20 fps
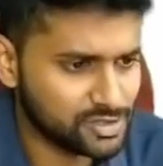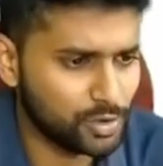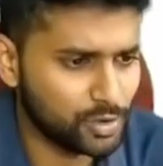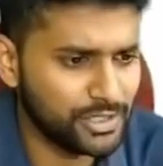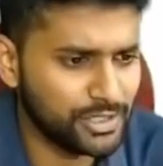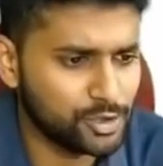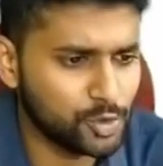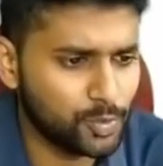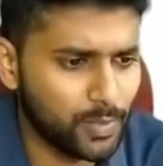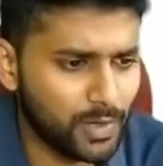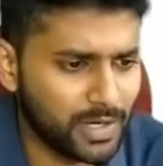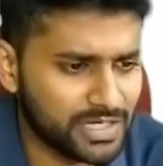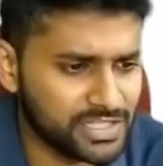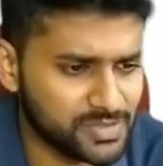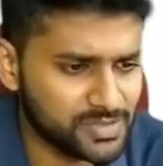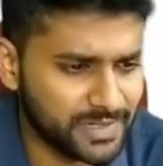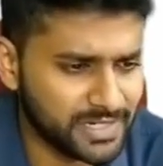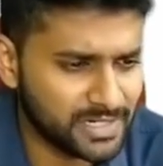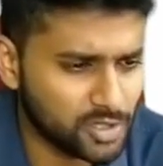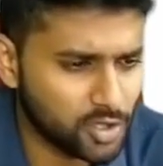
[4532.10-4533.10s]
only two
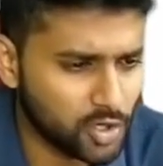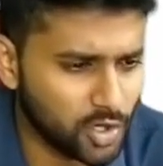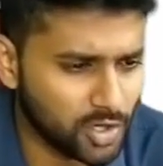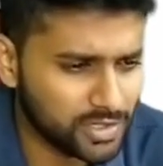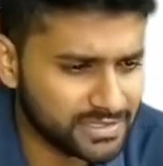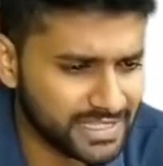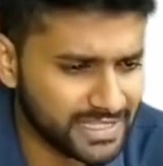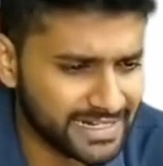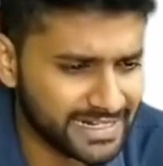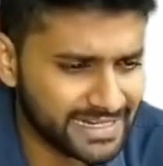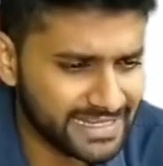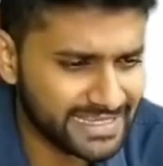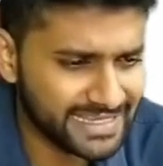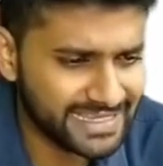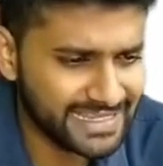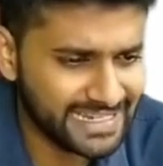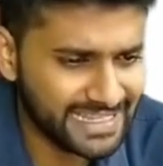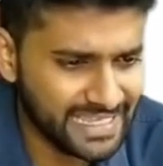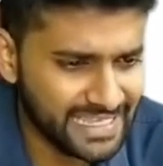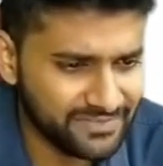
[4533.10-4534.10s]
participants got the rating
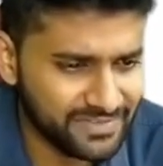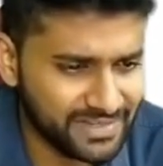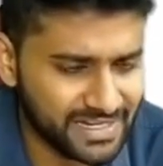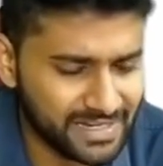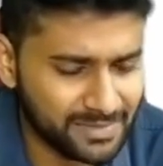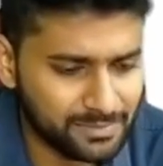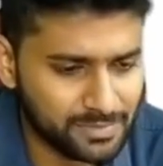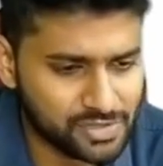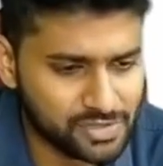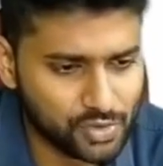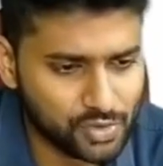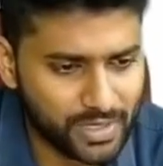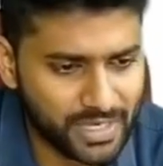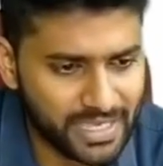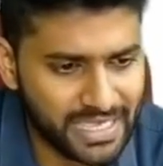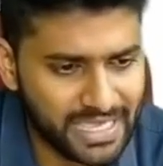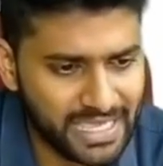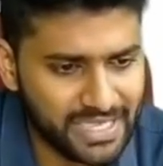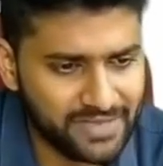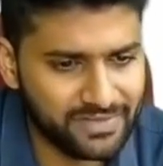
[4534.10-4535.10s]
in even numbers.
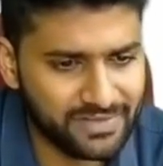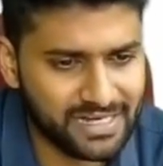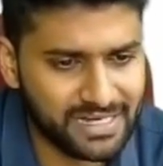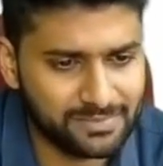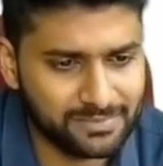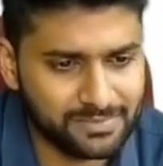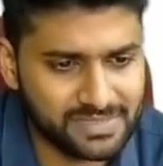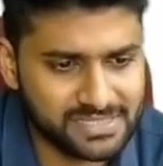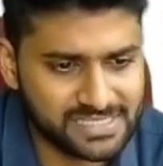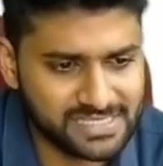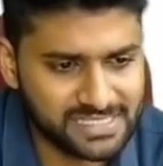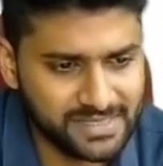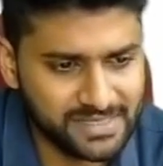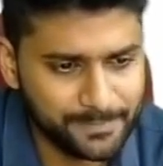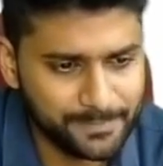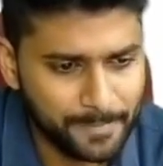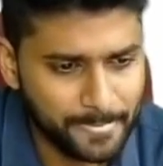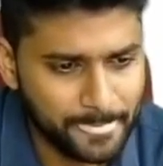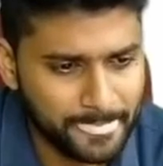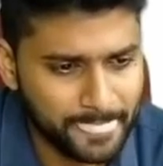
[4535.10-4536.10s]
Okay, even numbers. See,
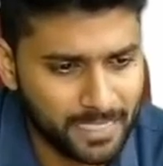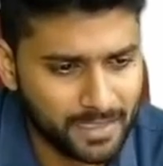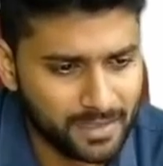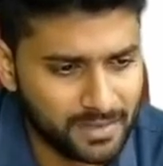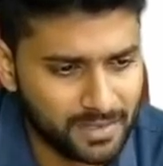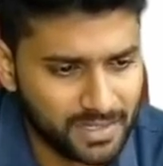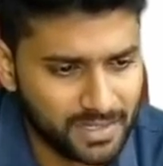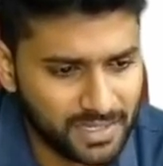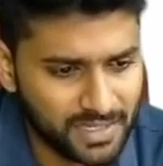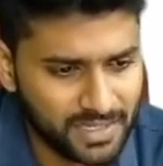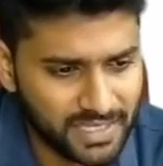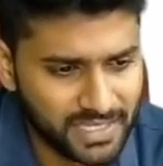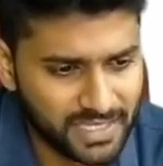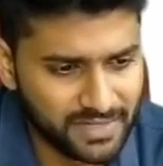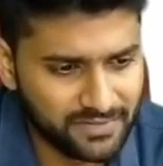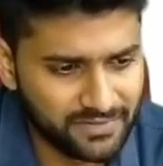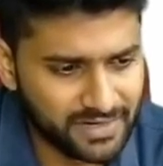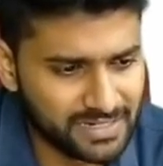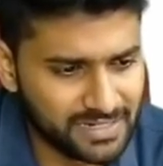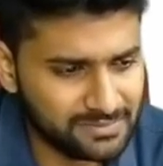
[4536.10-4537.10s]

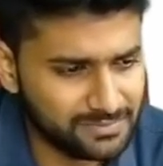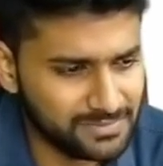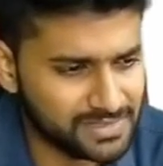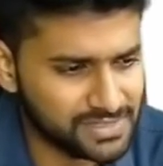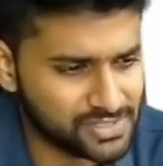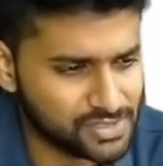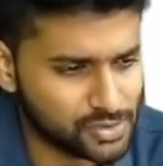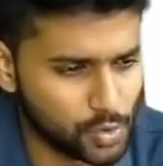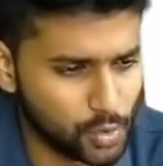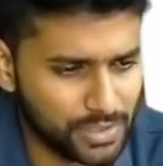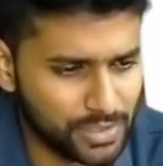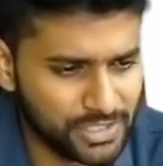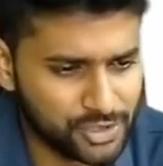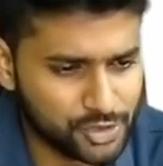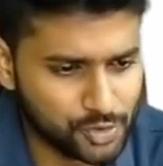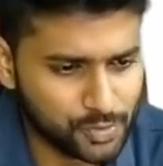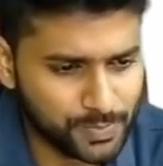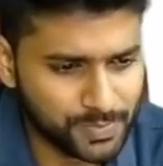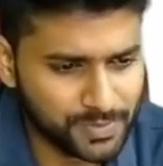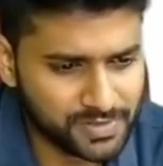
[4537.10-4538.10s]
even numbers. Only
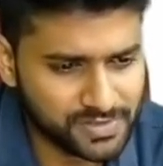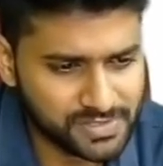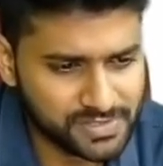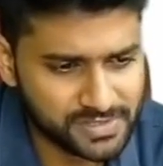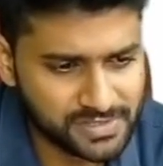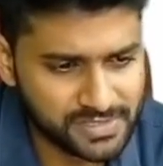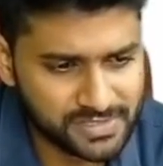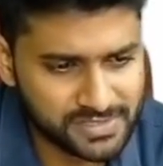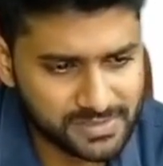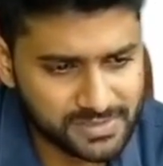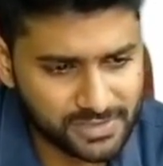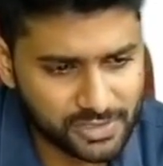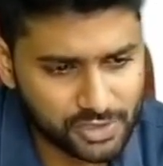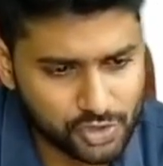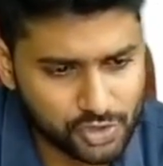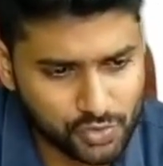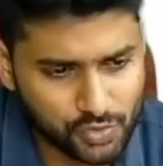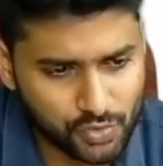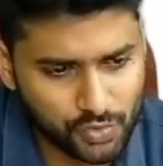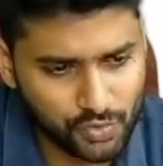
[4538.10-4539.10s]
two persons.
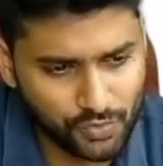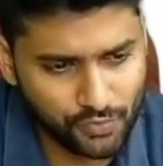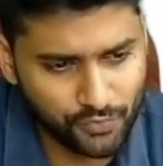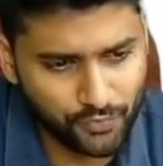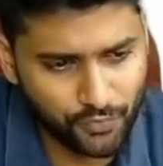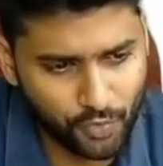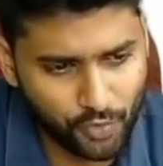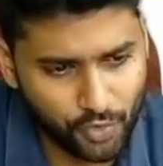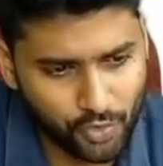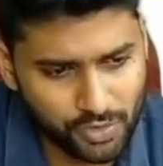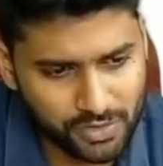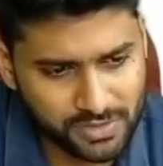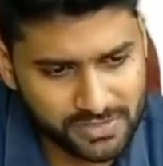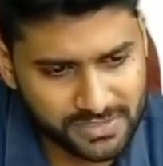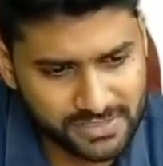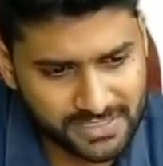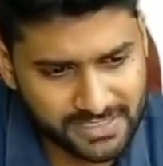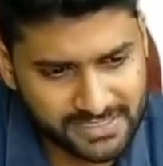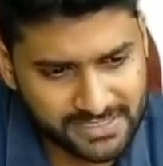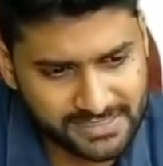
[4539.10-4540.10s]
2, 4,
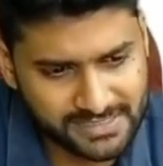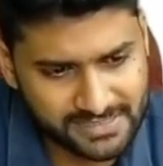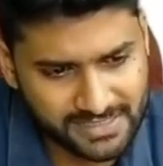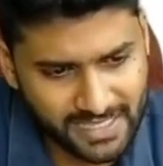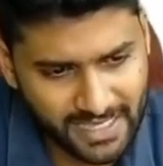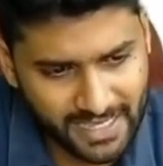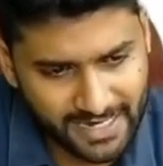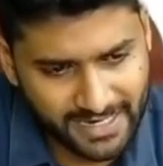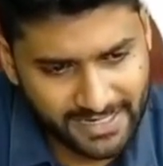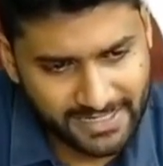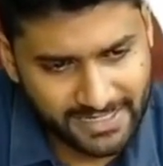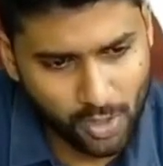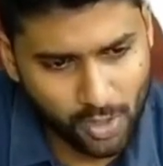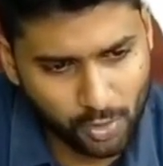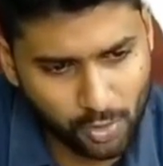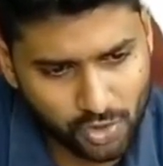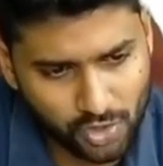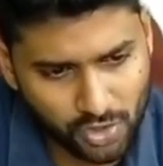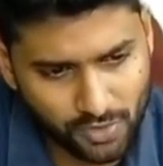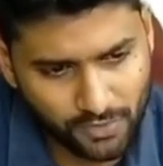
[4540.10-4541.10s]
6, 8.
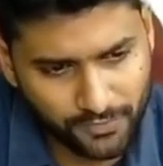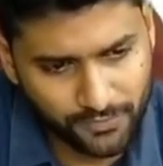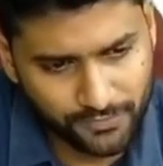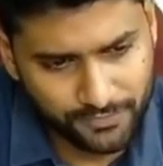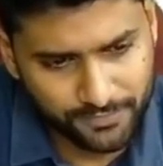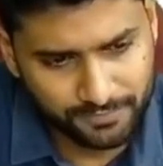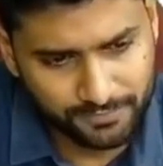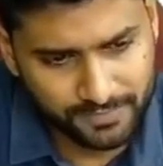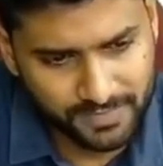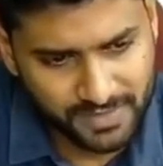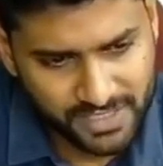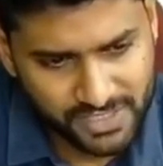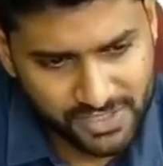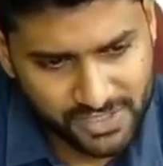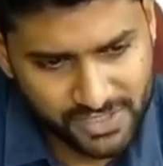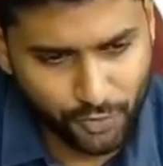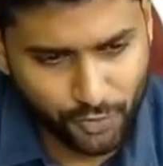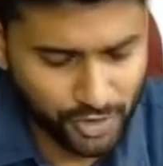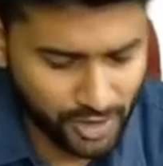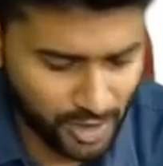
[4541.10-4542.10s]
Out of these
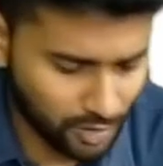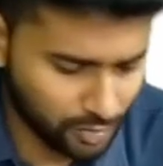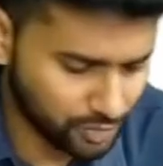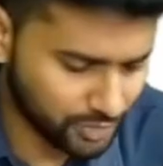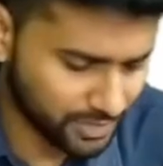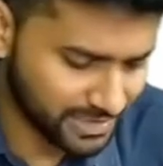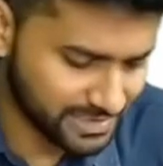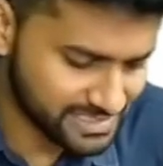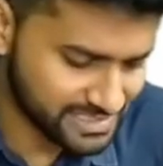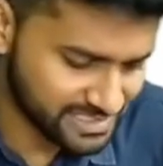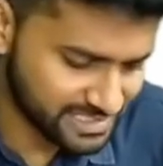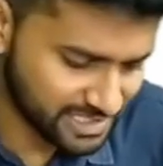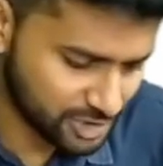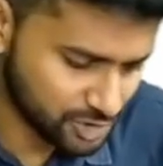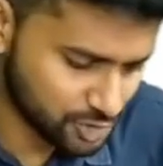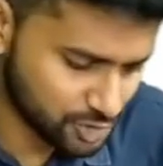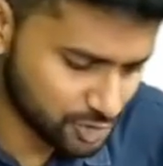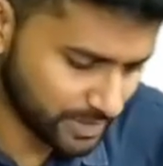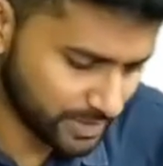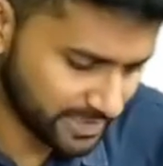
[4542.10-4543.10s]
four, you have to consider
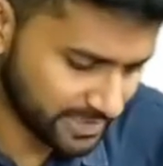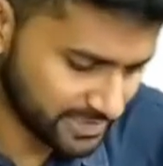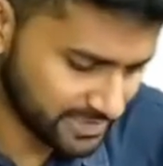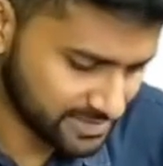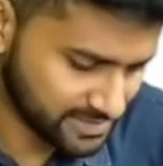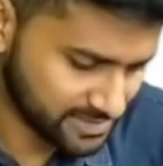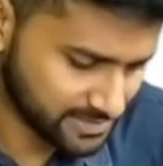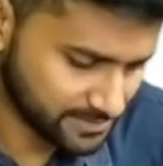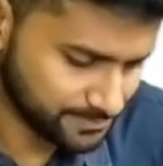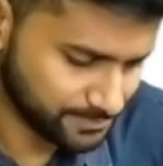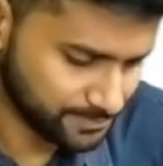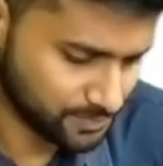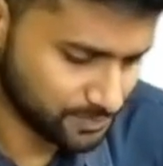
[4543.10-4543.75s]
two ratings.